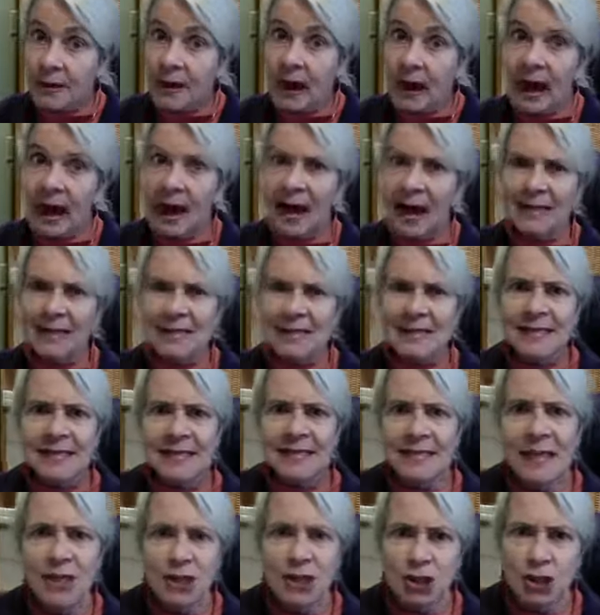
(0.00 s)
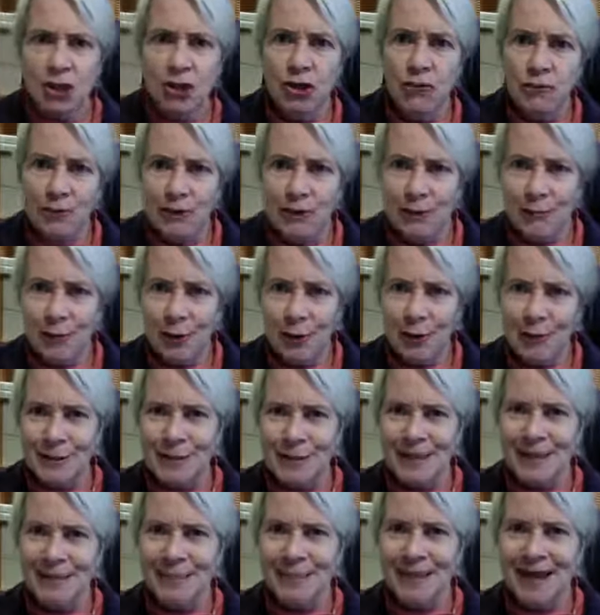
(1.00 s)
I had such good response
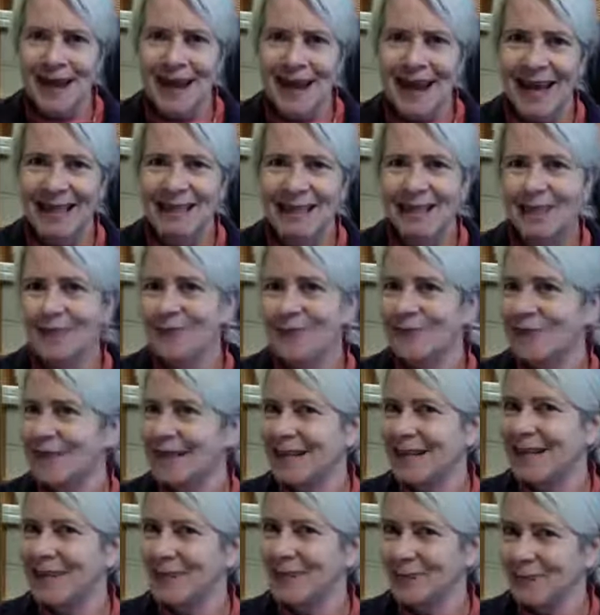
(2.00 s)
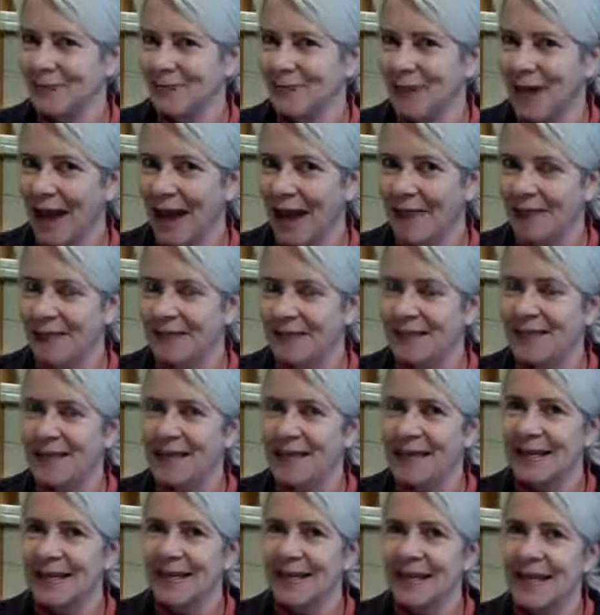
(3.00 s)
to my last newsletter. So if you haven't seen
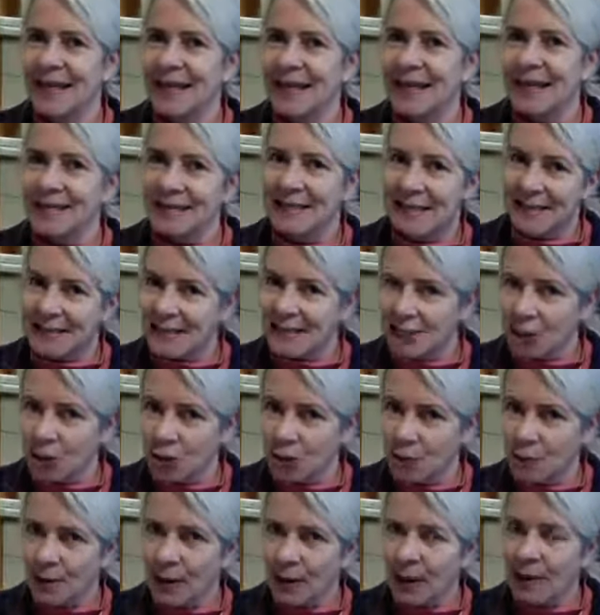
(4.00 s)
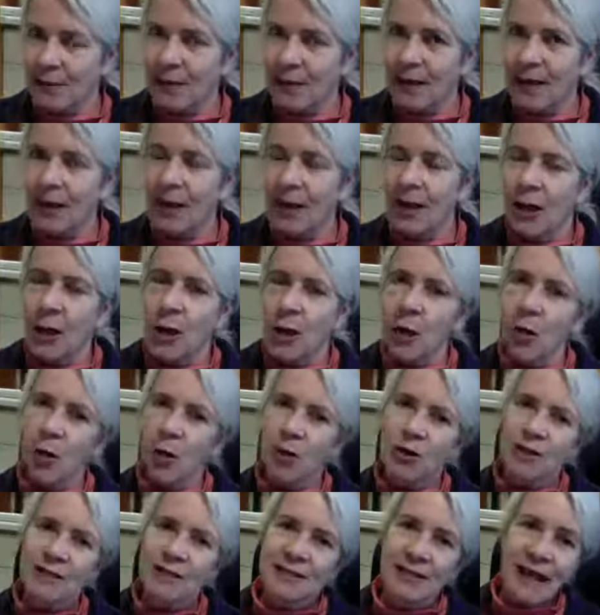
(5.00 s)
it, shoot me an email or
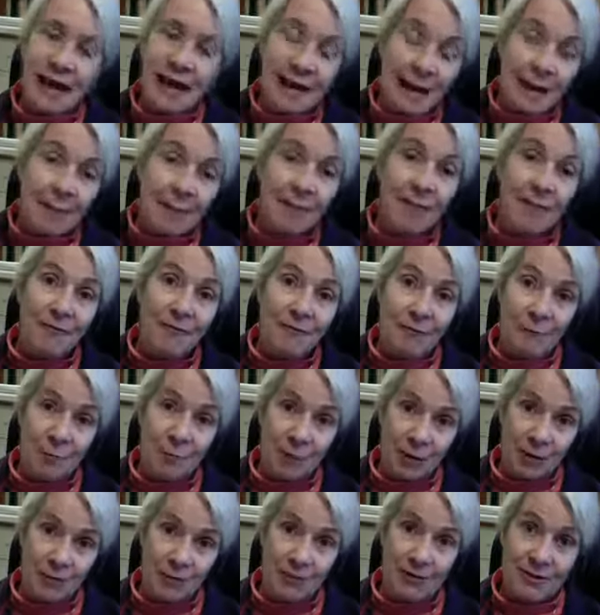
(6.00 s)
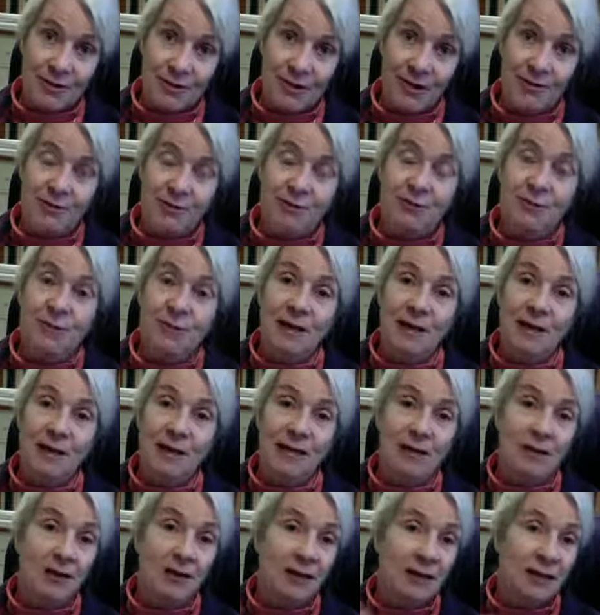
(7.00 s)
sign up for my newsletters, because
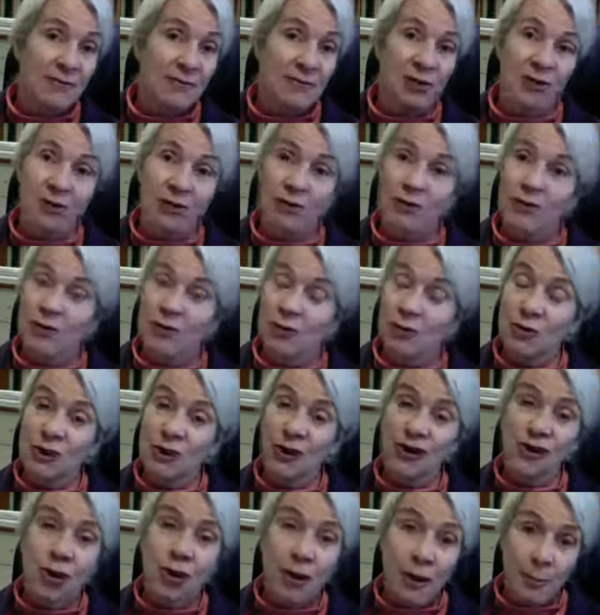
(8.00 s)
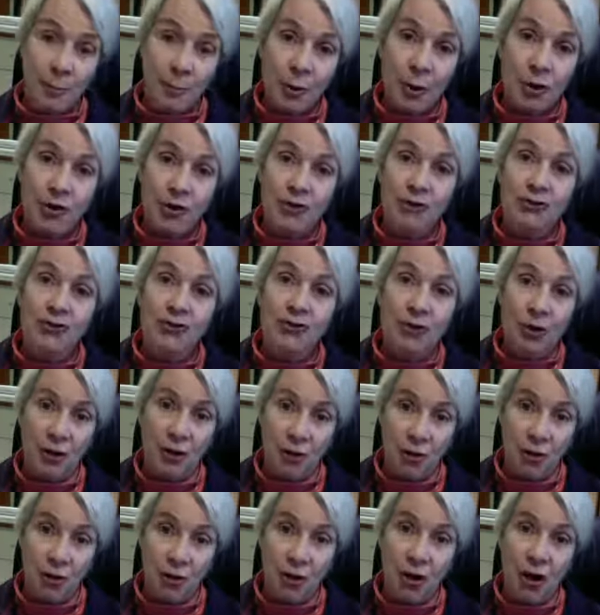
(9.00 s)
all you have to do is go to
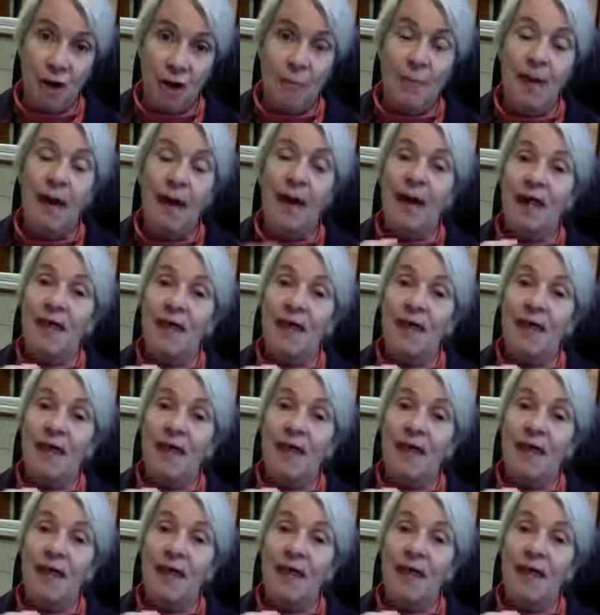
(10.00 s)
donnabalzer.com.